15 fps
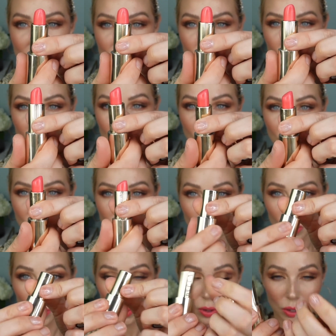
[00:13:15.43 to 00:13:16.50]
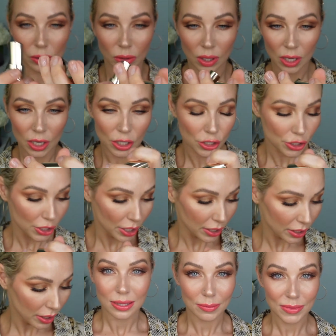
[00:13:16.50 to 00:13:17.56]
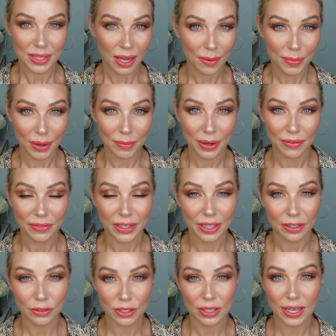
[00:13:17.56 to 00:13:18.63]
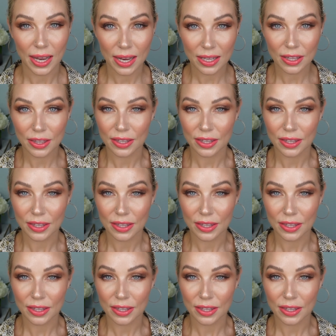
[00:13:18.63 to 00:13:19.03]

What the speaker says: It's beautiful coral shade. This sums up my video today.